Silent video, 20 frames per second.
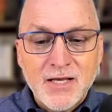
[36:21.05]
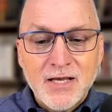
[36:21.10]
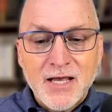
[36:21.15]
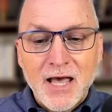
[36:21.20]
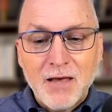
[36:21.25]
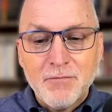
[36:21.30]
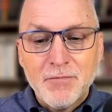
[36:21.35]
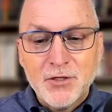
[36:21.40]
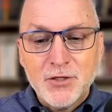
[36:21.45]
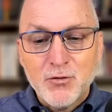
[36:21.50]

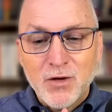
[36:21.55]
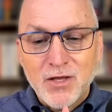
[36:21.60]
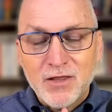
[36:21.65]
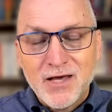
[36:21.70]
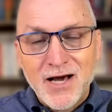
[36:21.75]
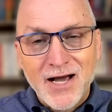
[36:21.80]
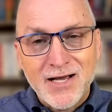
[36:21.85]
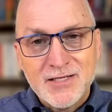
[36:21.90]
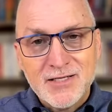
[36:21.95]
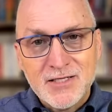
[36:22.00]
and between
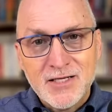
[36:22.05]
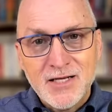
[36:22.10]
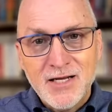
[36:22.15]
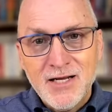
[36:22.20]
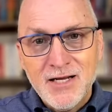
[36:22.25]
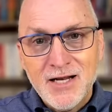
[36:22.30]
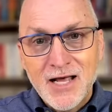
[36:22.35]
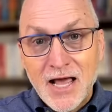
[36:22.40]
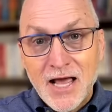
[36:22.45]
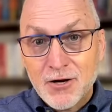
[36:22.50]
thy
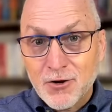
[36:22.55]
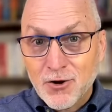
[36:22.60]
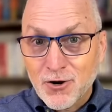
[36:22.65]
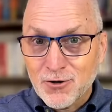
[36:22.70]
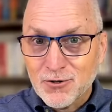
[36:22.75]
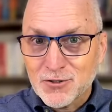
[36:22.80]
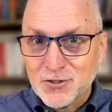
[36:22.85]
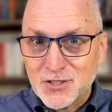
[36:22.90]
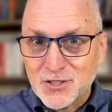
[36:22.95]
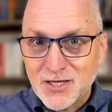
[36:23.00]
seed and
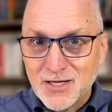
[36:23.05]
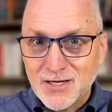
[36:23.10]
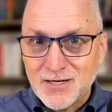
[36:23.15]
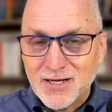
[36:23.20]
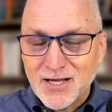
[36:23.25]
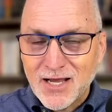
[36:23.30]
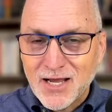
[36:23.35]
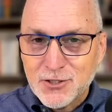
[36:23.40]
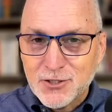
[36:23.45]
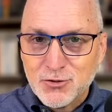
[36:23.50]
her seed."
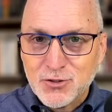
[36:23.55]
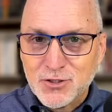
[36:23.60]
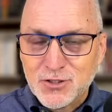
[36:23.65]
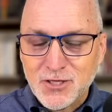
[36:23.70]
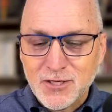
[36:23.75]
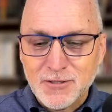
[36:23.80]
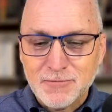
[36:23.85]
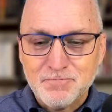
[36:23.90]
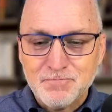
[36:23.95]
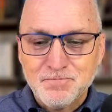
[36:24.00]

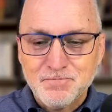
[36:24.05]
Interesting.